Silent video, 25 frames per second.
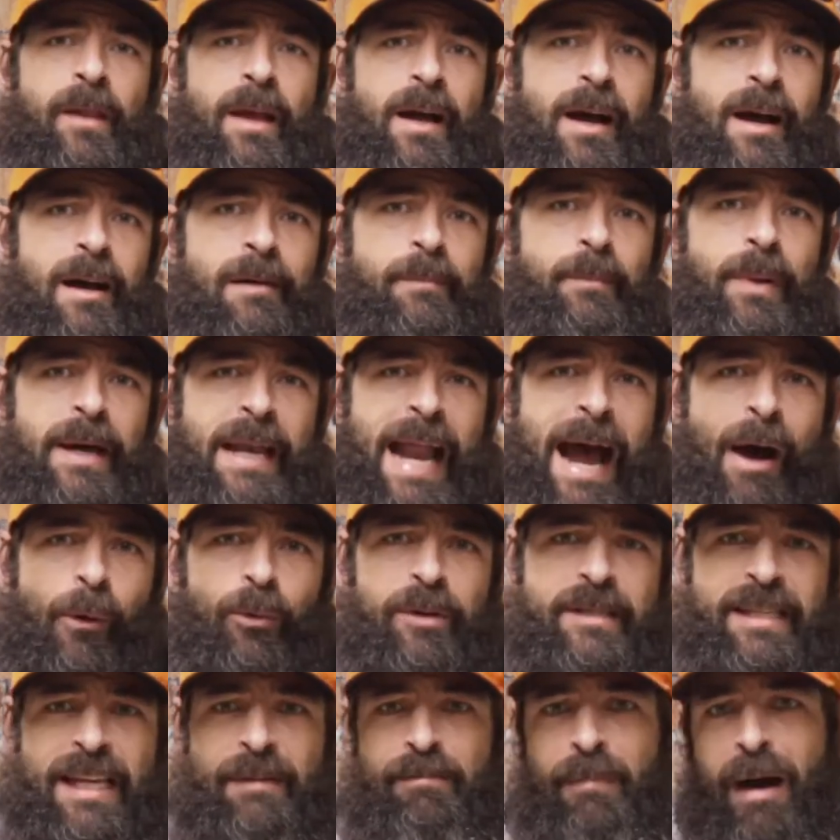But I
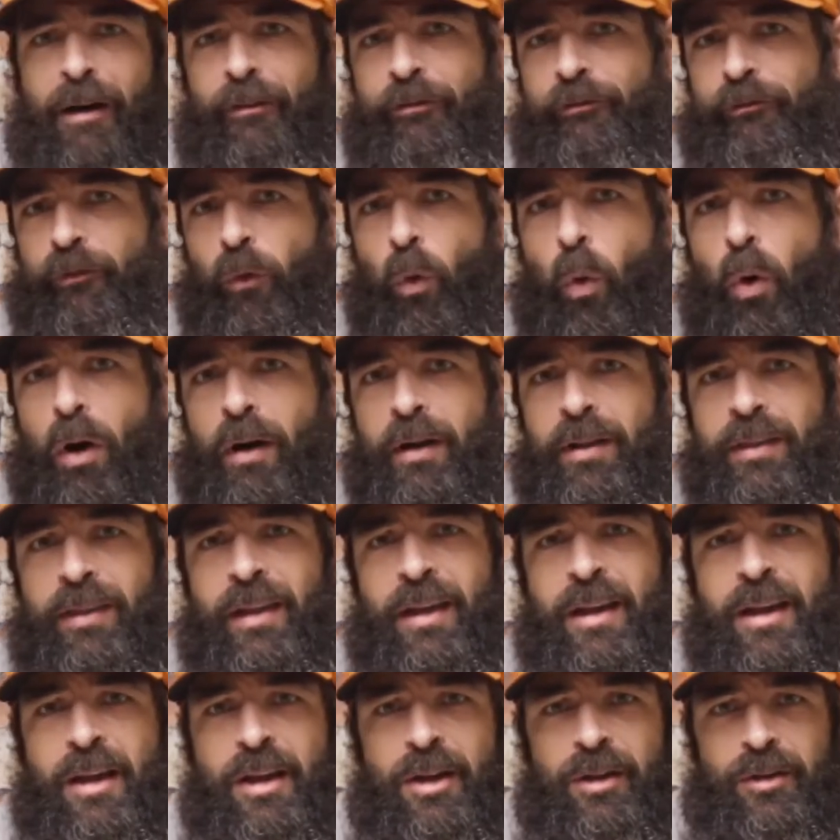was in my
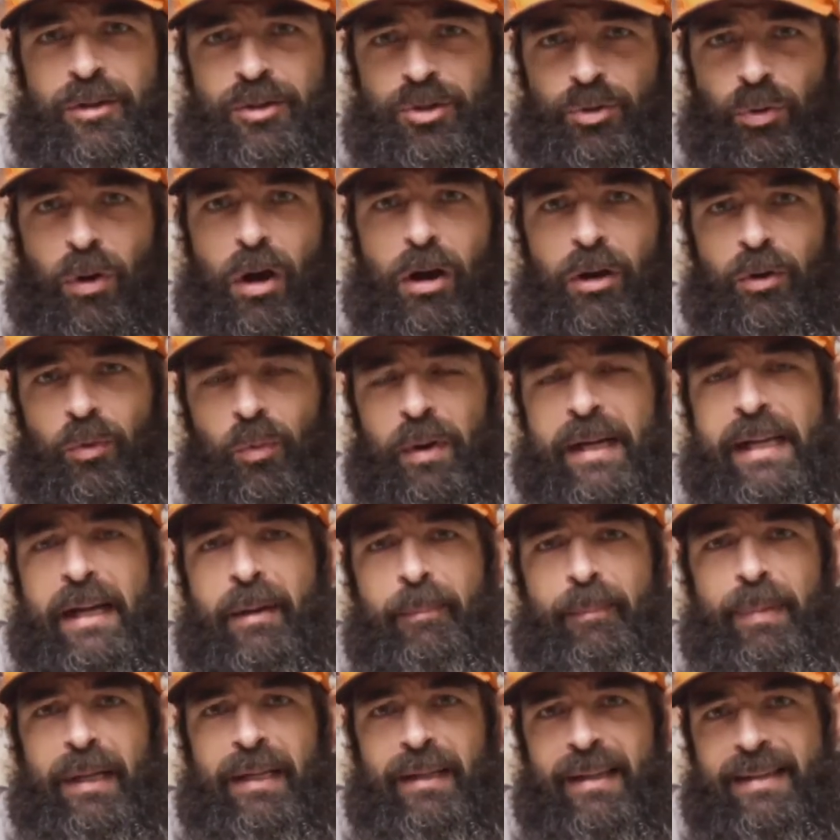fourth drug
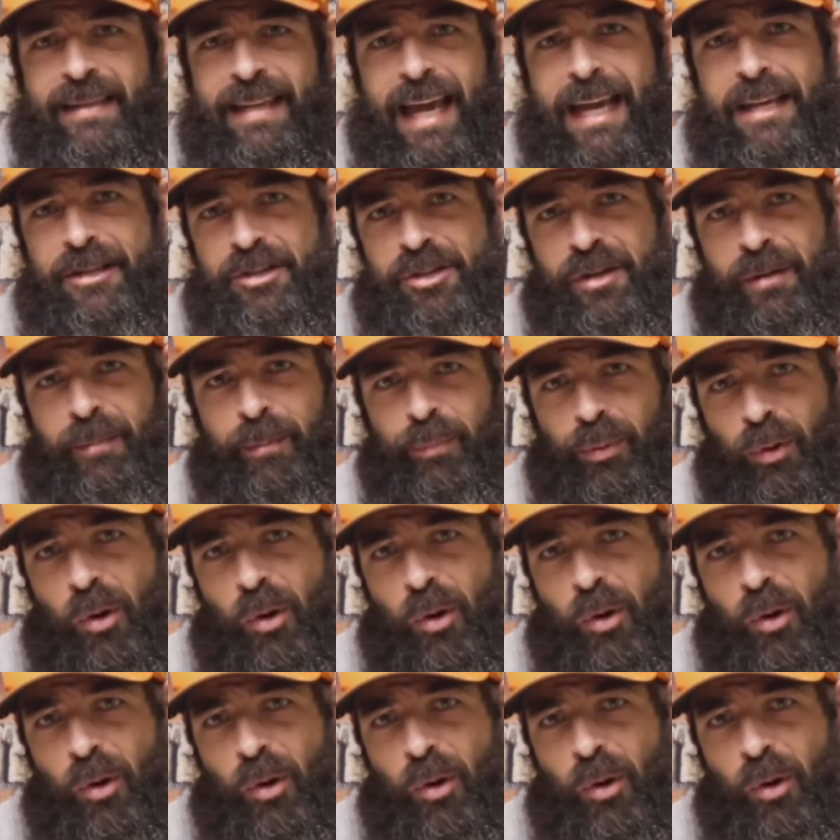rehabilitation